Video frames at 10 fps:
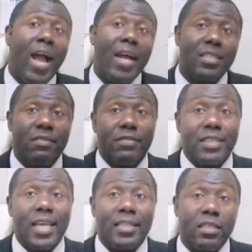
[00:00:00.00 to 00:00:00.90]
you are active in
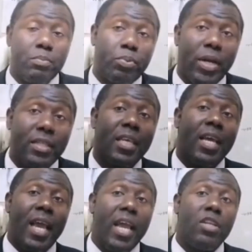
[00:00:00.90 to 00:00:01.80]
certain
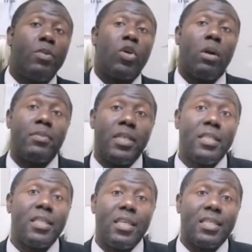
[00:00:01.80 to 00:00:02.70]
points and you become
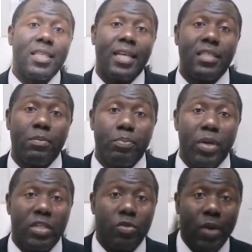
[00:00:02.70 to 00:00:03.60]
dizzy in certain
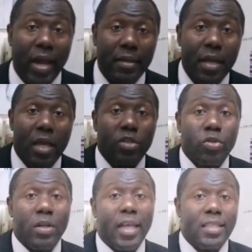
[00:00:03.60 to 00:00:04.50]
points, right?
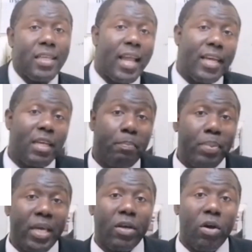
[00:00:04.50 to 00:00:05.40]
So let's say like the
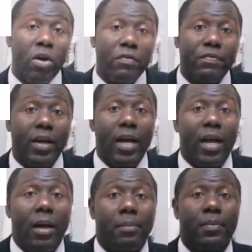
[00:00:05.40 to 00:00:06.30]
peak of
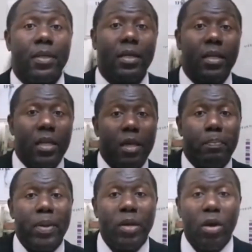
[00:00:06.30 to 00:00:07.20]
the